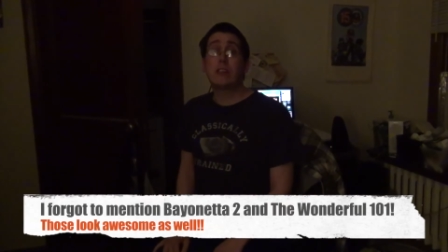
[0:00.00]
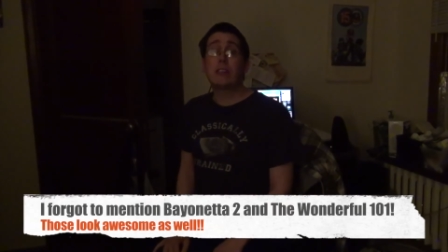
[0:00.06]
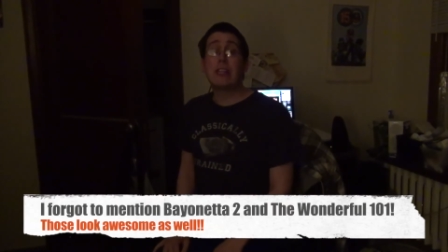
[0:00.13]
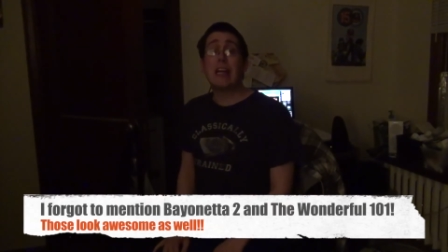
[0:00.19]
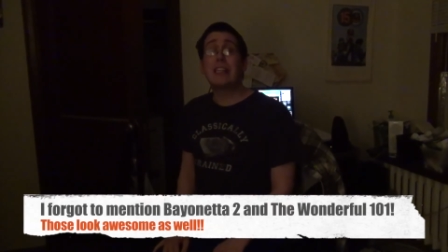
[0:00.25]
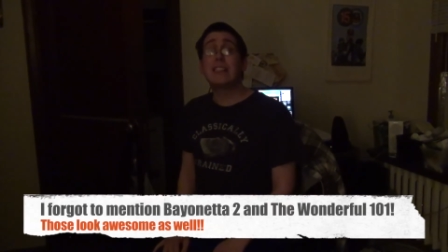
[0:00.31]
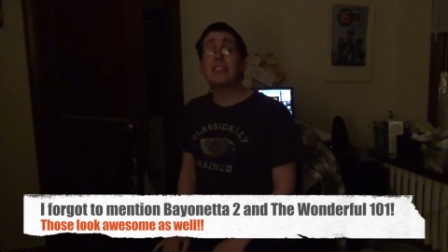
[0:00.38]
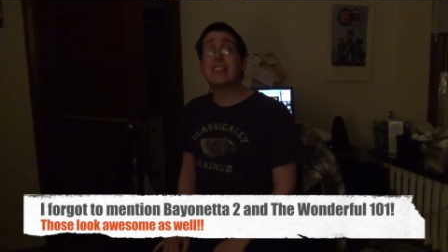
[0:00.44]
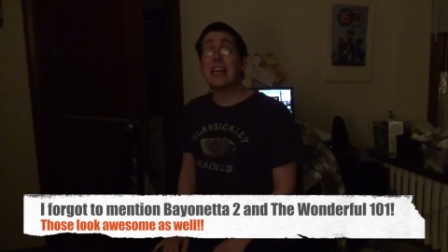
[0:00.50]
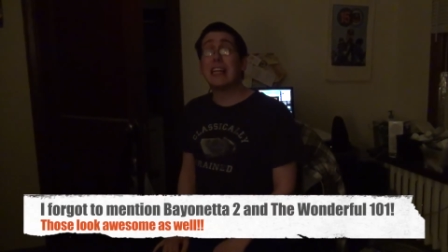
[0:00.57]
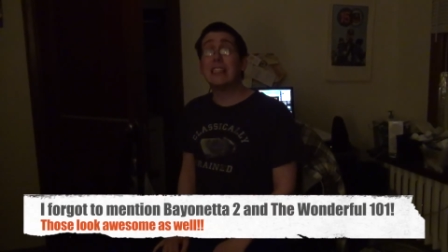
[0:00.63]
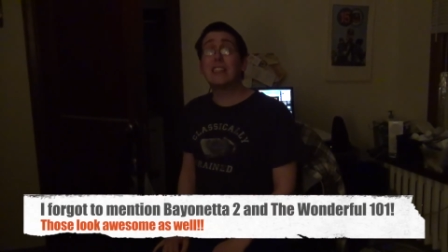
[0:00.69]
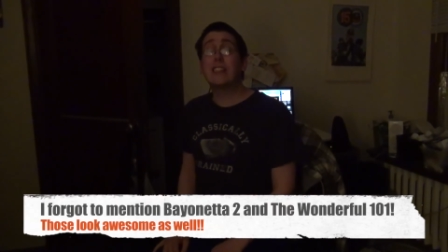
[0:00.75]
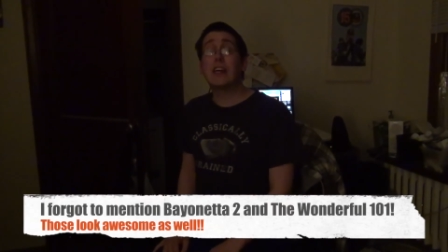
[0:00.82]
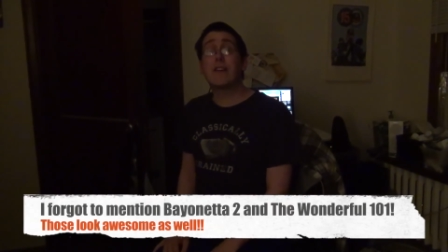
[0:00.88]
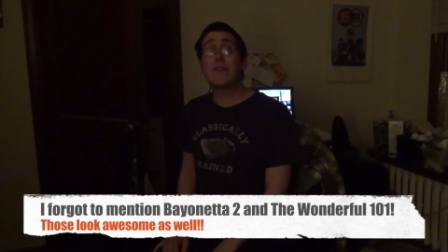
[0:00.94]
10
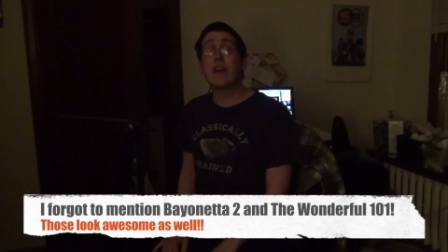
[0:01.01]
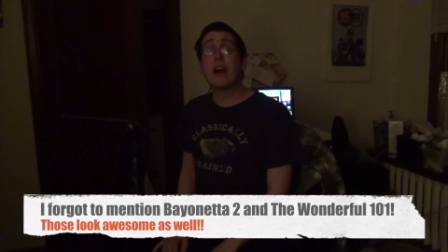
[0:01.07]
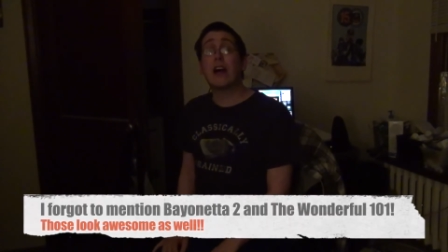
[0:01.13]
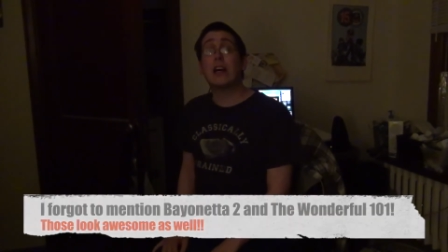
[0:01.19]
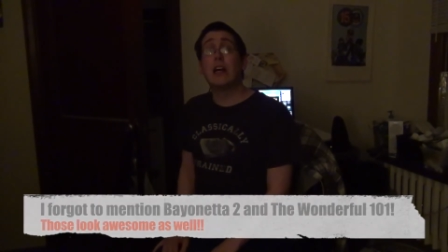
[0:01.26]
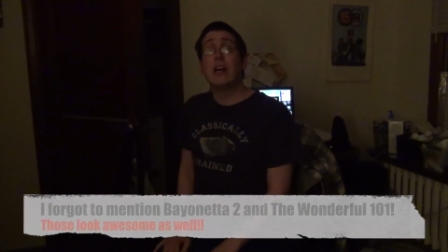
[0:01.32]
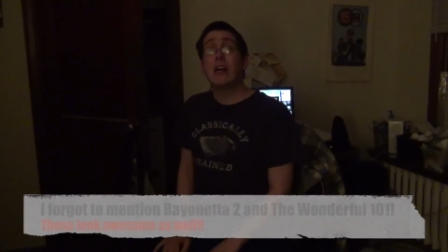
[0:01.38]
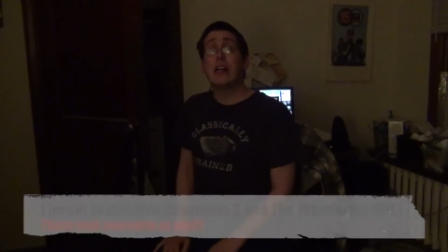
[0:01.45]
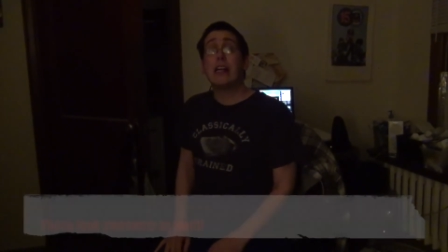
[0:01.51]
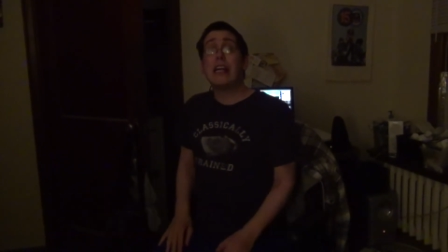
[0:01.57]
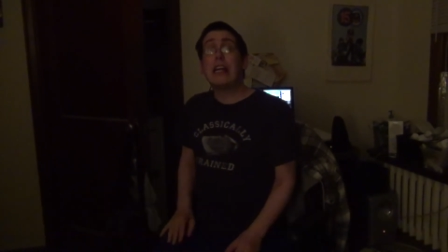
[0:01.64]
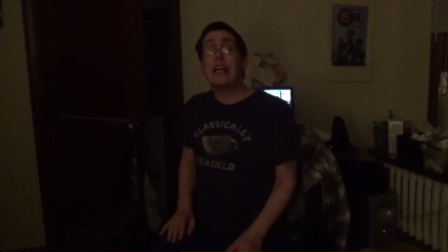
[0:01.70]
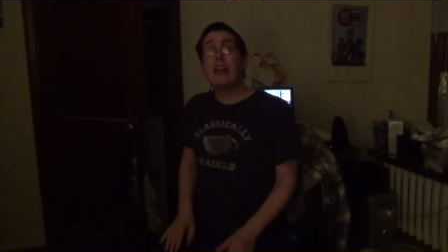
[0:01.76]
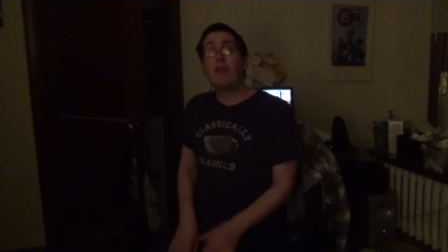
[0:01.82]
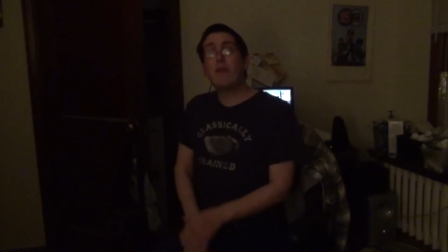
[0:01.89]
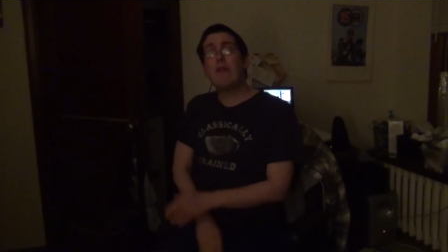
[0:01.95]
cents of the
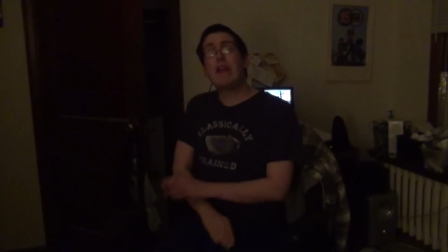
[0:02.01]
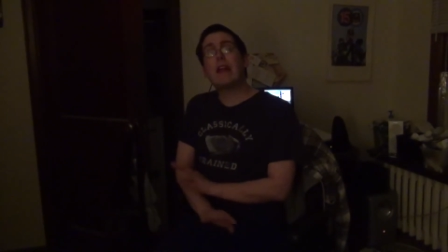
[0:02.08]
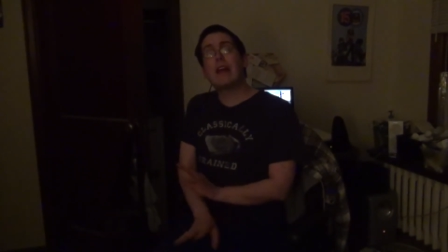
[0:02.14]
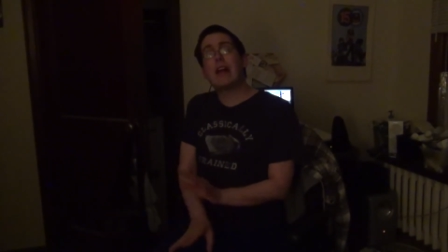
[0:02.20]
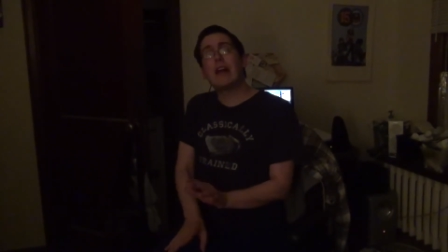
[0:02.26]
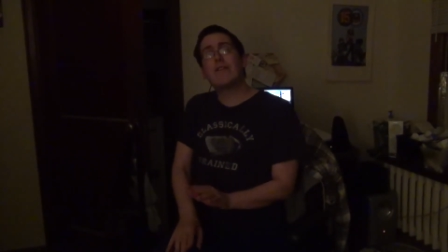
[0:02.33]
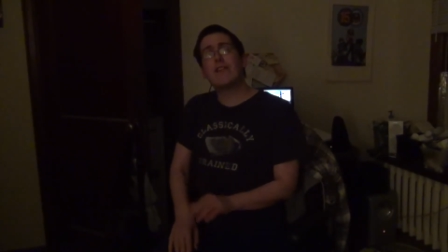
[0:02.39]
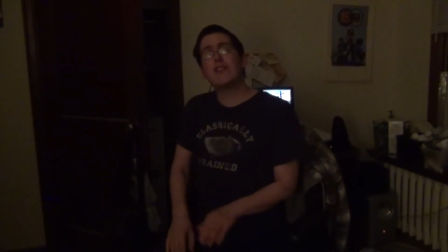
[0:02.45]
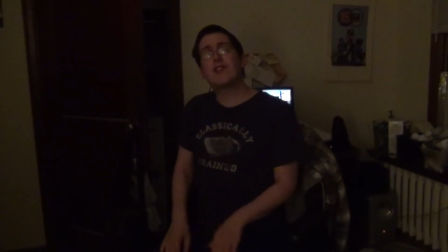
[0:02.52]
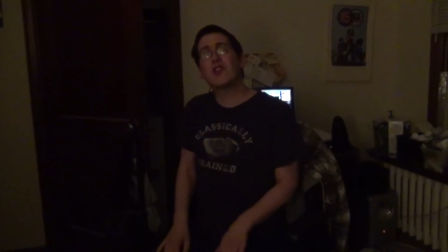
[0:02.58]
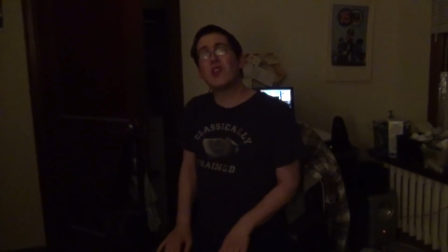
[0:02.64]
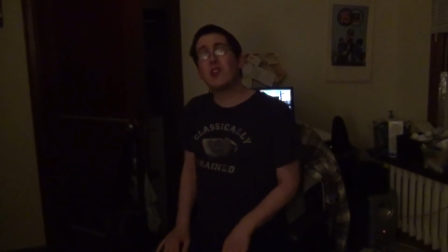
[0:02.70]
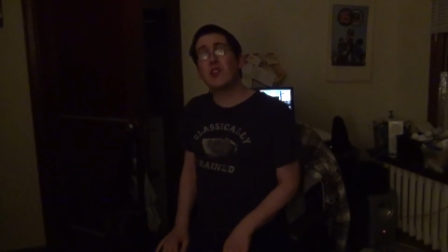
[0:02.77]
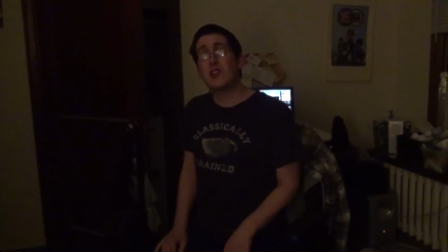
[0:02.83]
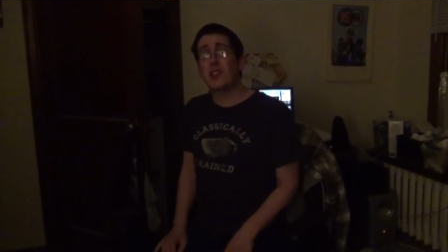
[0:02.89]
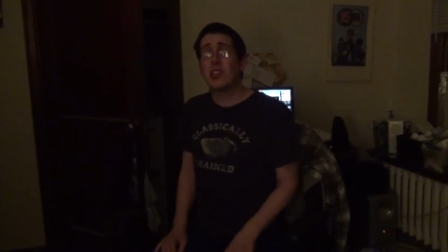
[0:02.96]
E3
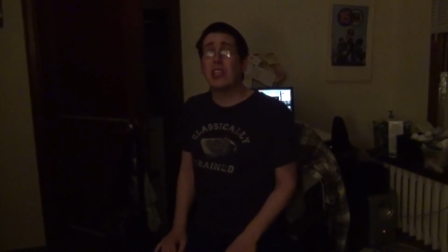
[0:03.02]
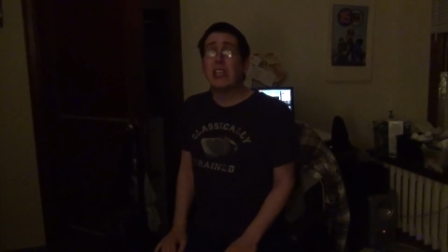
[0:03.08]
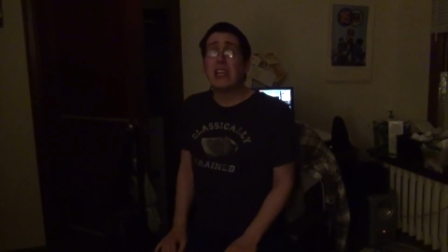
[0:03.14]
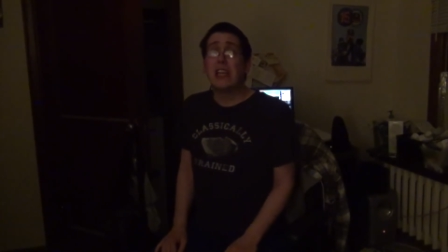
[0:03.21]
conferences.